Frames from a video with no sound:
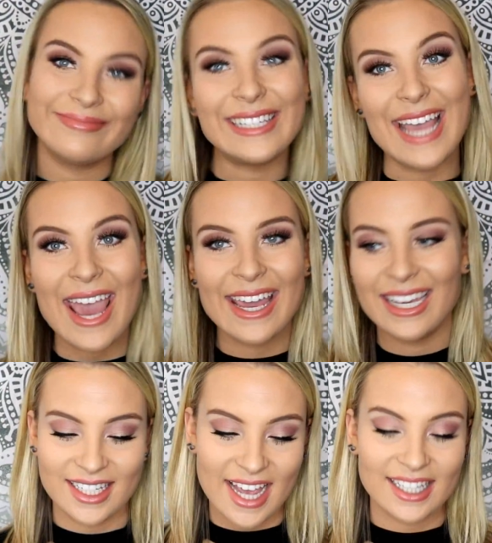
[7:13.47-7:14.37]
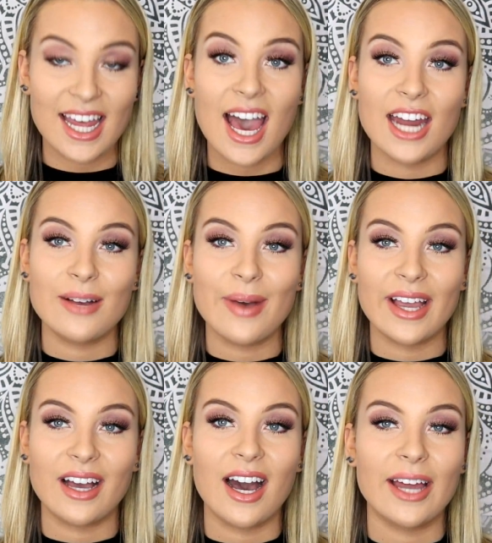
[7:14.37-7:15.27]
yay. Next item
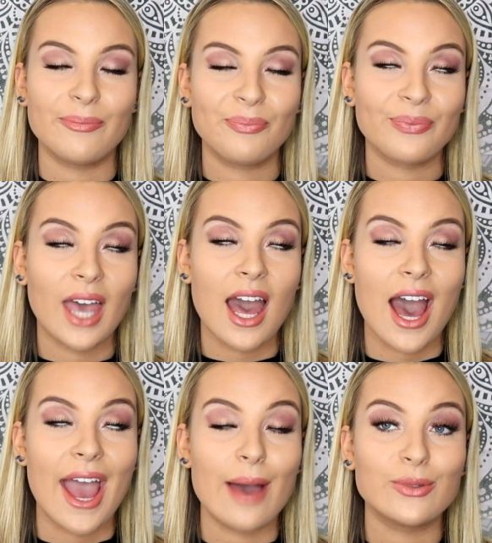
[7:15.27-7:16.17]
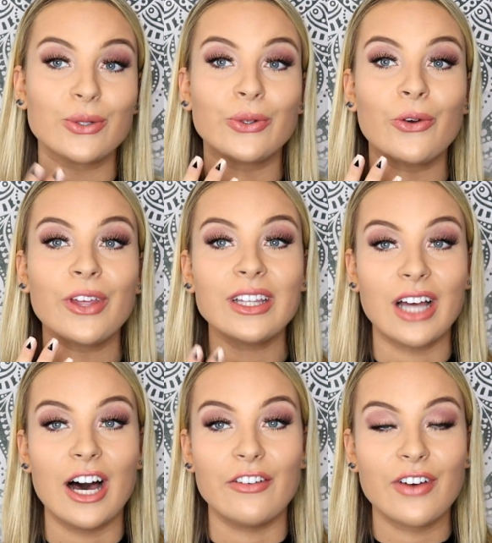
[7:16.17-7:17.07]
I got, I absolutely
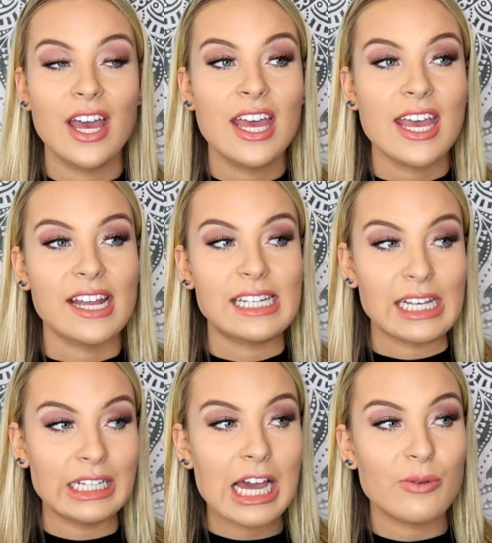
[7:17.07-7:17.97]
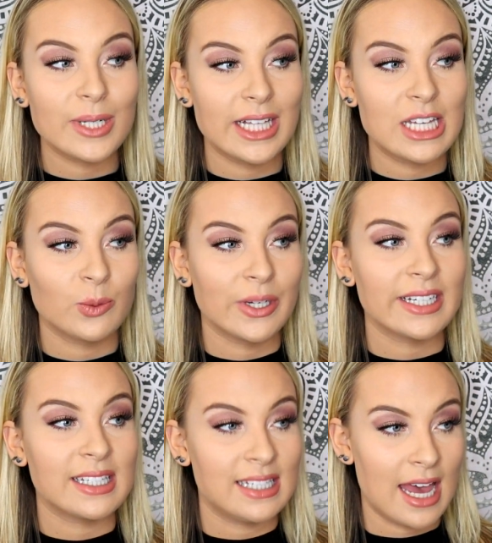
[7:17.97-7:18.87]
love, until I realized
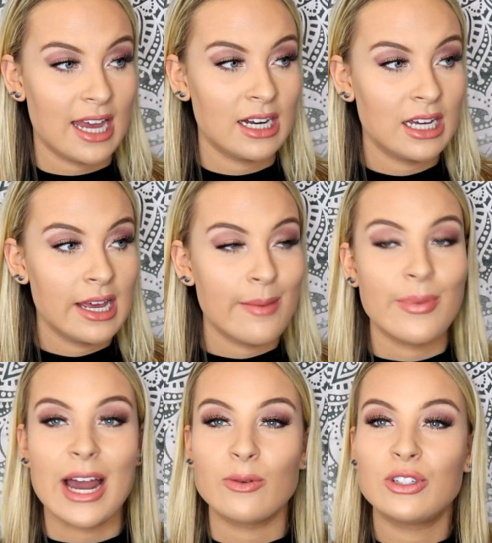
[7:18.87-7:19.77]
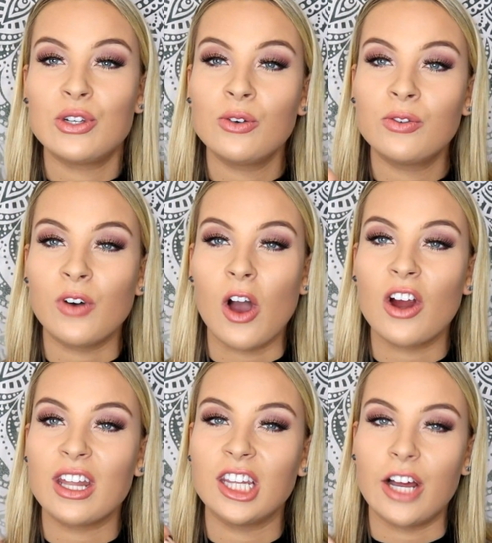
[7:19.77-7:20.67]
what it said, but I was too
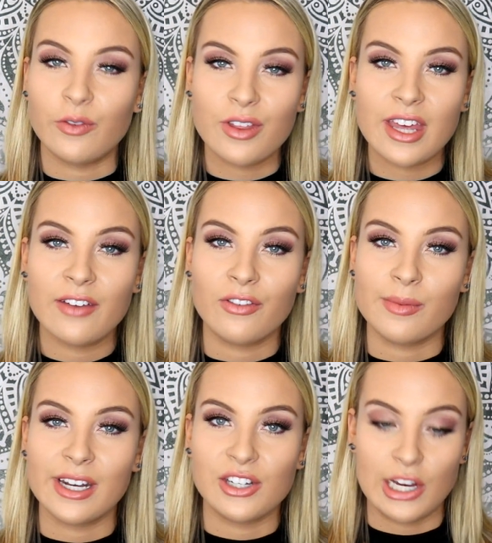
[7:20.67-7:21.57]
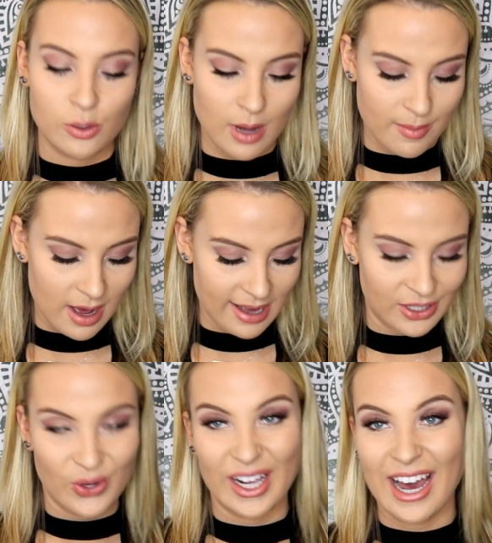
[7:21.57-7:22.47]
far in love with it for me to change my
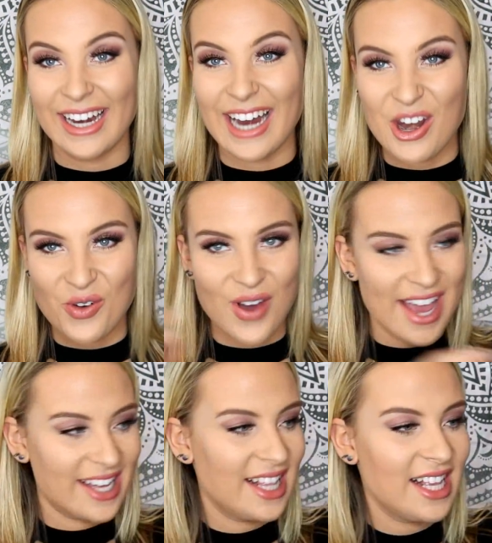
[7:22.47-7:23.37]
mind, so I got it anyway.